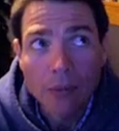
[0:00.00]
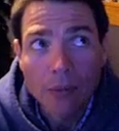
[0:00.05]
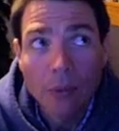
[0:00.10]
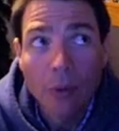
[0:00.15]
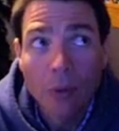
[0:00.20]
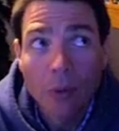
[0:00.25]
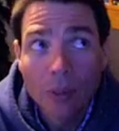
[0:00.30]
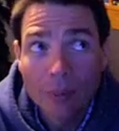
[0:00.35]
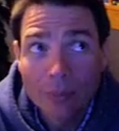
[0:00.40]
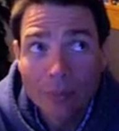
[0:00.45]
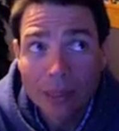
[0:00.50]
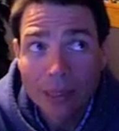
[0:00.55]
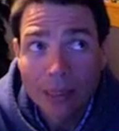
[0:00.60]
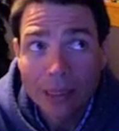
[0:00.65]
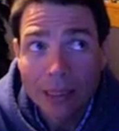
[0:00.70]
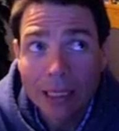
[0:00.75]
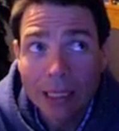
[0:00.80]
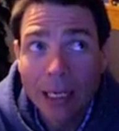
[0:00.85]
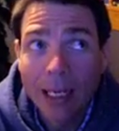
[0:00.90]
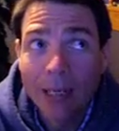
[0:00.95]

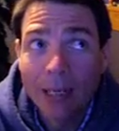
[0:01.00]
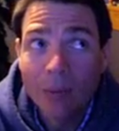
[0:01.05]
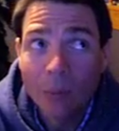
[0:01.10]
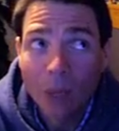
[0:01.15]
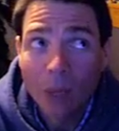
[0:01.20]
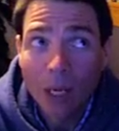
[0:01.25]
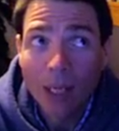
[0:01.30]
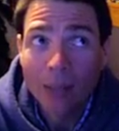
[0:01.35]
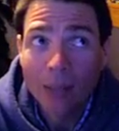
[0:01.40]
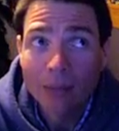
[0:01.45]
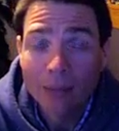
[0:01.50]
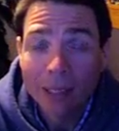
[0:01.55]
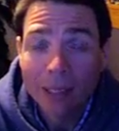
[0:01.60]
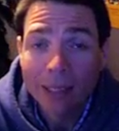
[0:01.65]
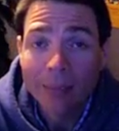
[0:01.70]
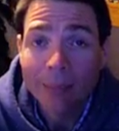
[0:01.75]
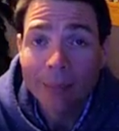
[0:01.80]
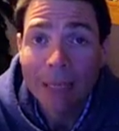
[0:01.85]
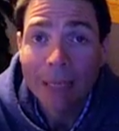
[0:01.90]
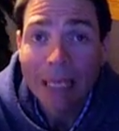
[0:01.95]
Normally I'd walk
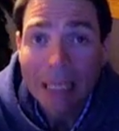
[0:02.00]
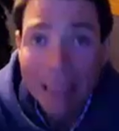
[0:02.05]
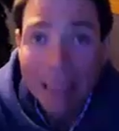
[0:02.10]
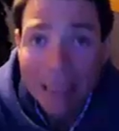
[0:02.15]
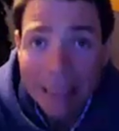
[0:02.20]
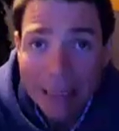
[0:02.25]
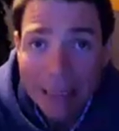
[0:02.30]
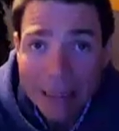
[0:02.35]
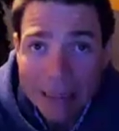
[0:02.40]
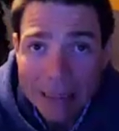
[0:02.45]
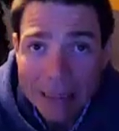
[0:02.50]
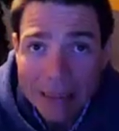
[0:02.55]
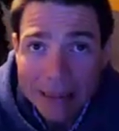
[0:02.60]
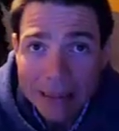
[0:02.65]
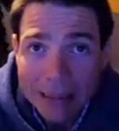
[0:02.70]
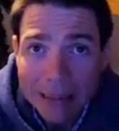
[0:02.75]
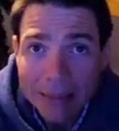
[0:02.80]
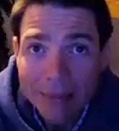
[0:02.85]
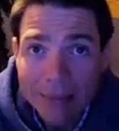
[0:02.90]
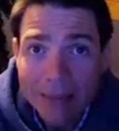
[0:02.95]
right by it.
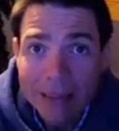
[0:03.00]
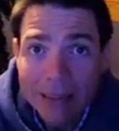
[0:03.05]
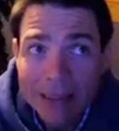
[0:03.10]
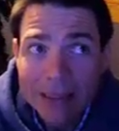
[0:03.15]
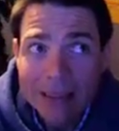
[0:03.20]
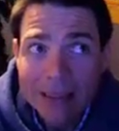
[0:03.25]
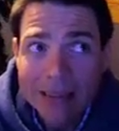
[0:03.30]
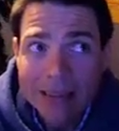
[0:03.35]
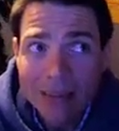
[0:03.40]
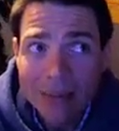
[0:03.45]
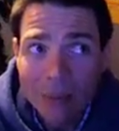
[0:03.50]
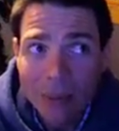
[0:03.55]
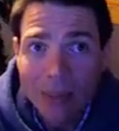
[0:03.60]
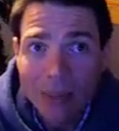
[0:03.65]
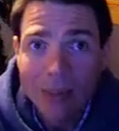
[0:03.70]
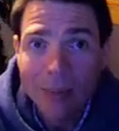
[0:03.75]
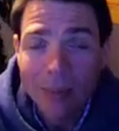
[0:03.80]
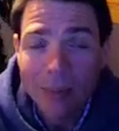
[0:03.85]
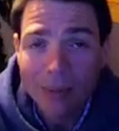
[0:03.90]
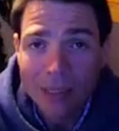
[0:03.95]
And this is what
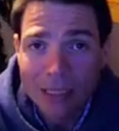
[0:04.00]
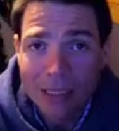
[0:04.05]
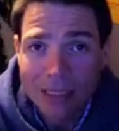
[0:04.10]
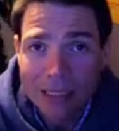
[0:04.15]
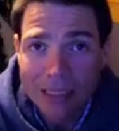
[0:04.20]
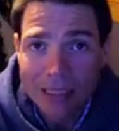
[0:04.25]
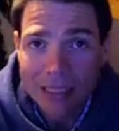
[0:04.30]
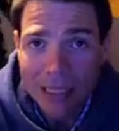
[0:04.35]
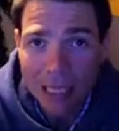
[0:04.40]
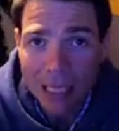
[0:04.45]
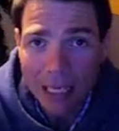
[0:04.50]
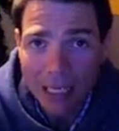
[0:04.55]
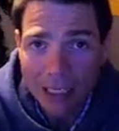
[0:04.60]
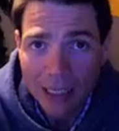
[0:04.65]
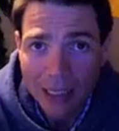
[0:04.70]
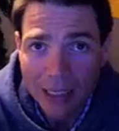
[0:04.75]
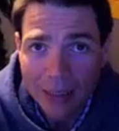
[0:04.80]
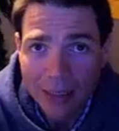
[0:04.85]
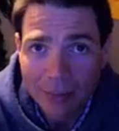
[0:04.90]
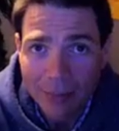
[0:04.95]
the priest is
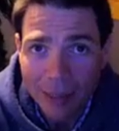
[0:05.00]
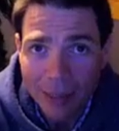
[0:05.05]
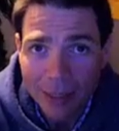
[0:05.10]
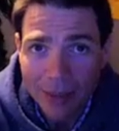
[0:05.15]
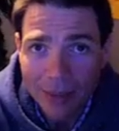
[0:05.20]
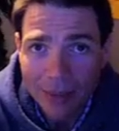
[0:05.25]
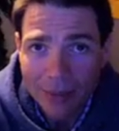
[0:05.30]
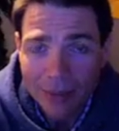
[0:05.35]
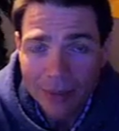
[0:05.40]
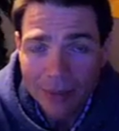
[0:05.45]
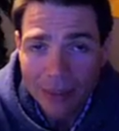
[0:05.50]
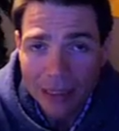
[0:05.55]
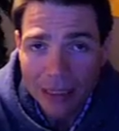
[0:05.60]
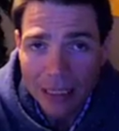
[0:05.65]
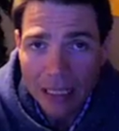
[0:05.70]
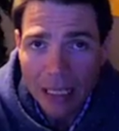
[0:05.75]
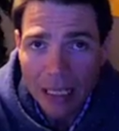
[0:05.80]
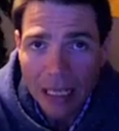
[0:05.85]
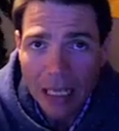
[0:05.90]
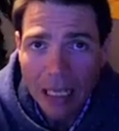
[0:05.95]
talking about.
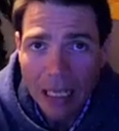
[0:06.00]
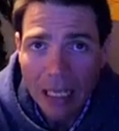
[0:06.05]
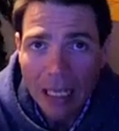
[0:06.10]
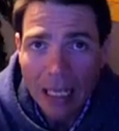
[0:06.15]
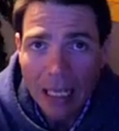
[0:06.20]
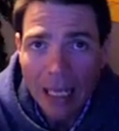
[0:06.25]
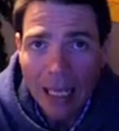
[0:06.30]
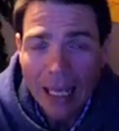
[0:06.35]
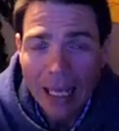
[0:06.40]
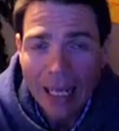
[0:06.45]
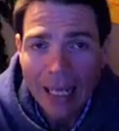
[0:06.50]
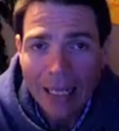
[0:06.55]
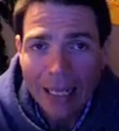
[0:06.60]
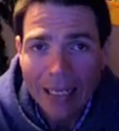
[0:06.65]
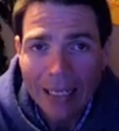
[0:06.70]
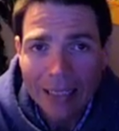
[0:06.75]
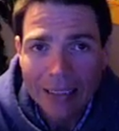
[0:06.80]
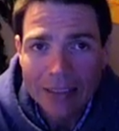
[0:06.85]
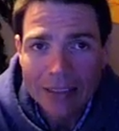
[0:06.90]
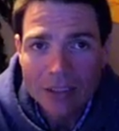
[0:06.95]

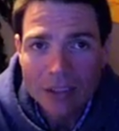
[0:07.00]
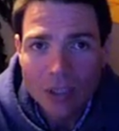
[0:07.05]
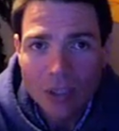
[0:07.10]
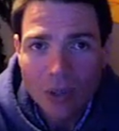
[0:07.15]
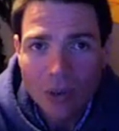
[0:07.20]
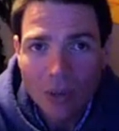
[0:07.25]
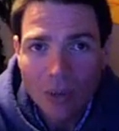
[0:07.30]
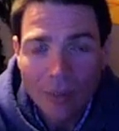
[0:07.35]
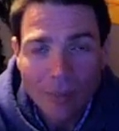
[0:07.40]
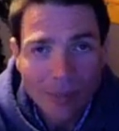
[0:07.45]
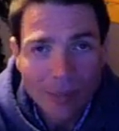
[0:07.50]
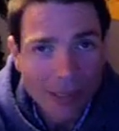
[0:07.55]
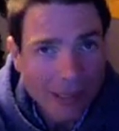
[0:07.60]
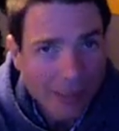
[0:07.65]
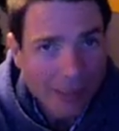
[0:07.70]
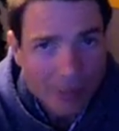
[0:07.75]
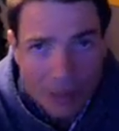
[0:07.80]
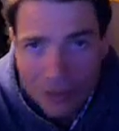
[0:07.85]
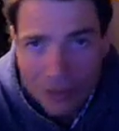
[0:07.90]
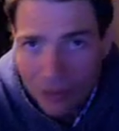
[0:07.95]
And so I picked
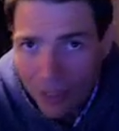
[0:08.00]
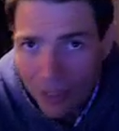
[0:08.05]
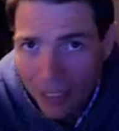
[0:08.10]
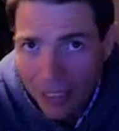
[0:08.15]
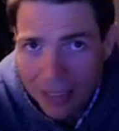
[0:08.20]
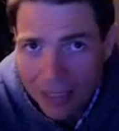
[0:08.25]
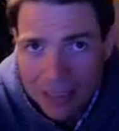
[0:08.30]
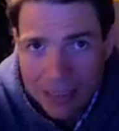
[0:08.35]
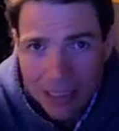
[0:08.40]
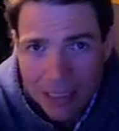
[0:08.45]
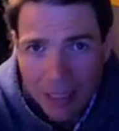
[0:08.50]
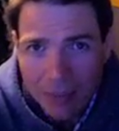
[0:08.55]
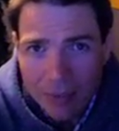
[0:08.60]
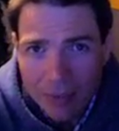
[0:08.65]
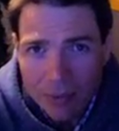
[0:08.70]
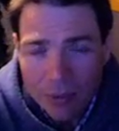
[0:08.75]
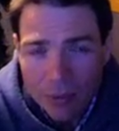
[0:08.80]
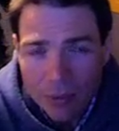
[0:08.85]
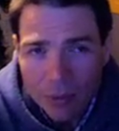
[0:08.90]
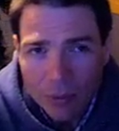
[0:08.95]
up the trash and I
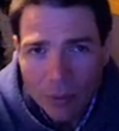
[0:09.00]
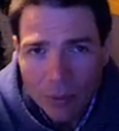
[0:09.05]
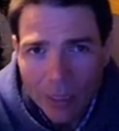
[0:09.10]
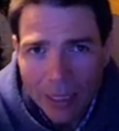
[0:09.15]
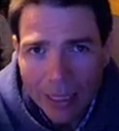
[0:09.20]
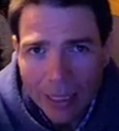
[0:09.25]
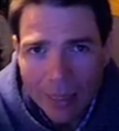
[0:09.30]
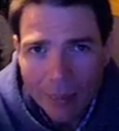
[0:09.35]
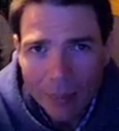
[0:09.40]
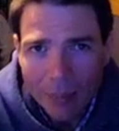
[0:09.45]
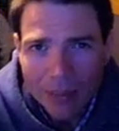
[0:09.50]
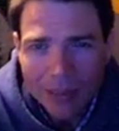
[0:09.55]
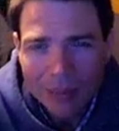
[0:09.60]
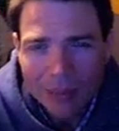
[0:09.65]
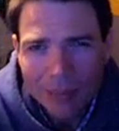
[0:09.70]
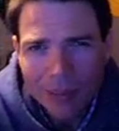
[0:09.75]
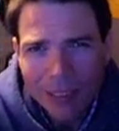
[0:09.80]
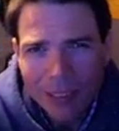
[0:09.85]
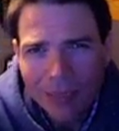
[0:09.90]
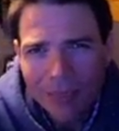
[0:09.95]
threw it away. But
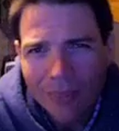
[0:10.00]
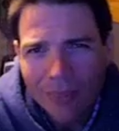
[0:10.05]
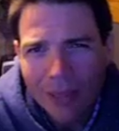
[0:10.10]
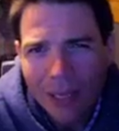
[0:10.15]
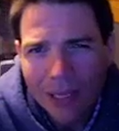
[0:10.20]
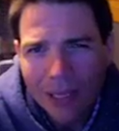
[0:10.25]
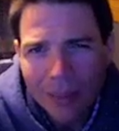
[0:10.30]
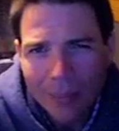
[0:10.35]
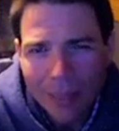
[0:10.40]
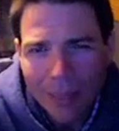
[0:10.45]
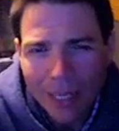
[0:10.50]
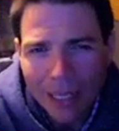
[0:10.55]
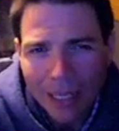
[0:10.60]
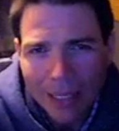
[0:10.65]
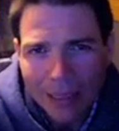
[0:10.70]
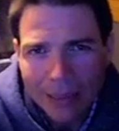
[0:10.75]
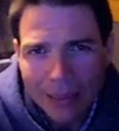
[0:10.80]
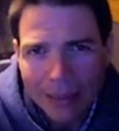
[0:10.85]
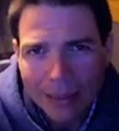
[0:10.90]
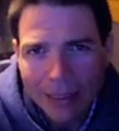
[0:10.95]
then when I thought about
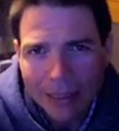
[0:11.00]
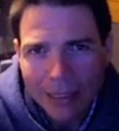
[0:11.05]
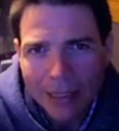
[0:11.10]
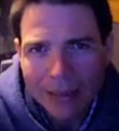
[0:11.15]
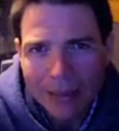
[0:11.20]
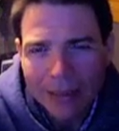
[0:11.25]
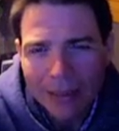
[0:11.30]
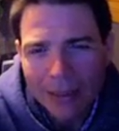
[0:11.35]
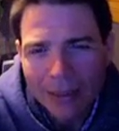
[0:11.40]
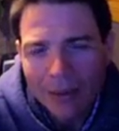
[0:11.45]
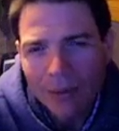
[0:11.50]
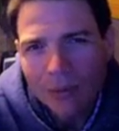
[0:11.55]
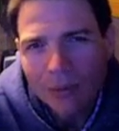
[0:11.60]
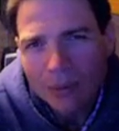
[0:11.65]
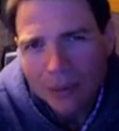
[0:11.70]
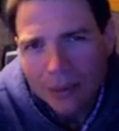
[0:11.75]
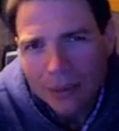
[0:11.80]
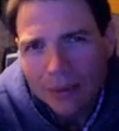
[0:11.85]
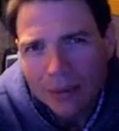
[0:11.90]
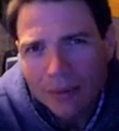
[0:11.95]
it, and I
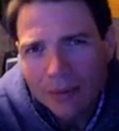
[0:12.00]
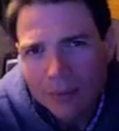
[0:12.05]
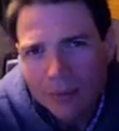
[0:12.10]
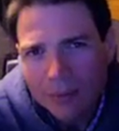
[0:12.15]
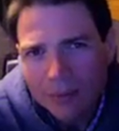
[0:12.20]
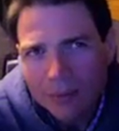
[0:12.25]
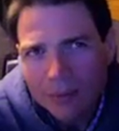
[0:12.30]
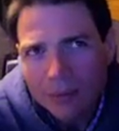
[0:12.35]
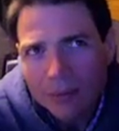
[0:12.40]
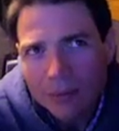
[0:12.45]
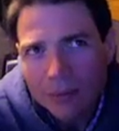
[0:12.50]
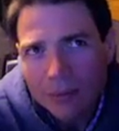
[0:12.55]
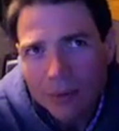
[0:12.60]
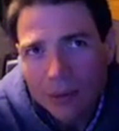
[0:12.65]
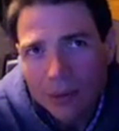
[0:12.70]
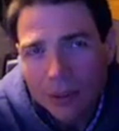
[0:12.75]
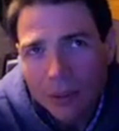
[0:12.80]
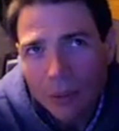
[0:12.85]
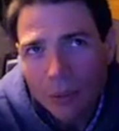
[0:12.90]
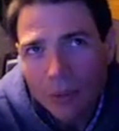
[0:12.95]
really,
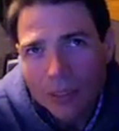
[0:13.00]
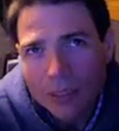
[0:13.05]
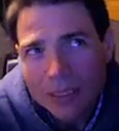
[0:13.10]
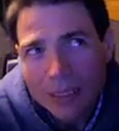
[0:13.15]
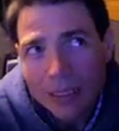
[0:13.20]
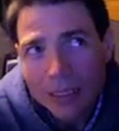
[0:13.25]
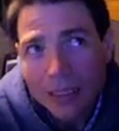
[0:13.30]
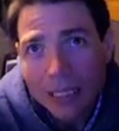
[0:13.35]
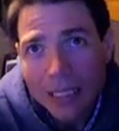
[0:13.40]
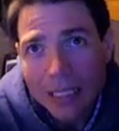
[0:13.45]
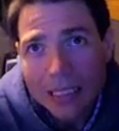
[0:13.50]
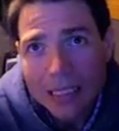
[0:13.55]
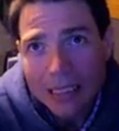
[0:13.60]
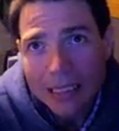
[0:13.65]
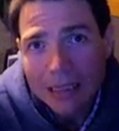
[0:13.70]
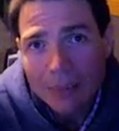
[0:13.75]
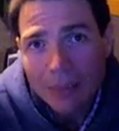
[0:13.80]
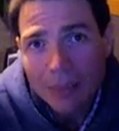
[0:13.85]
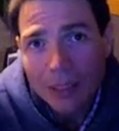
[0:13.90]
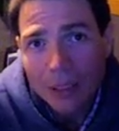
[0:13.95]
what's the
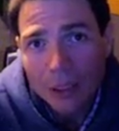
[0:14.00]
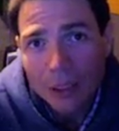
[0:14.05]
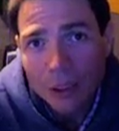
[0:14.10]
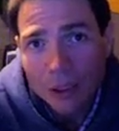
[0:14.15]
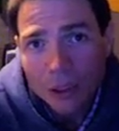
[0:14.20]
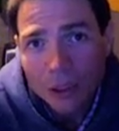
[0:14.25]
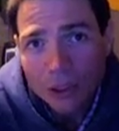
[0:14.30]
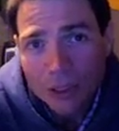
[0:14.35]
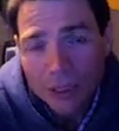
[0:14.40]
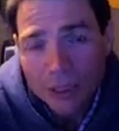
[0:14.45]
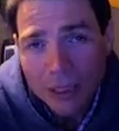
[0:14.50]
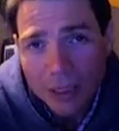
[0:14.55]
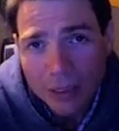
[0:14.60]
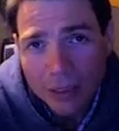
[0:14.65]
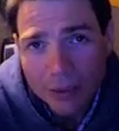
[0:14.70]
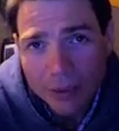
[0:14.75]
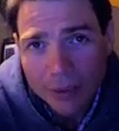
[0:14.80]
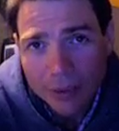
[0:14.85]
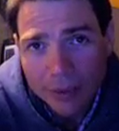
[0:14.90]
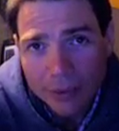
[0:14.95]
lesson to be learned
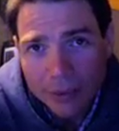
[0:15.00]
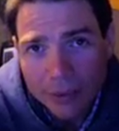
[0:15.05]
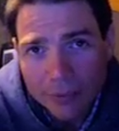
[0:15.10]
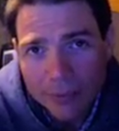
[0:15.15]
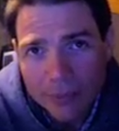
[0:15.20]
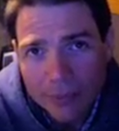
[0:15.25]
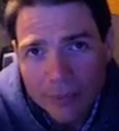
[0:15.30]
here?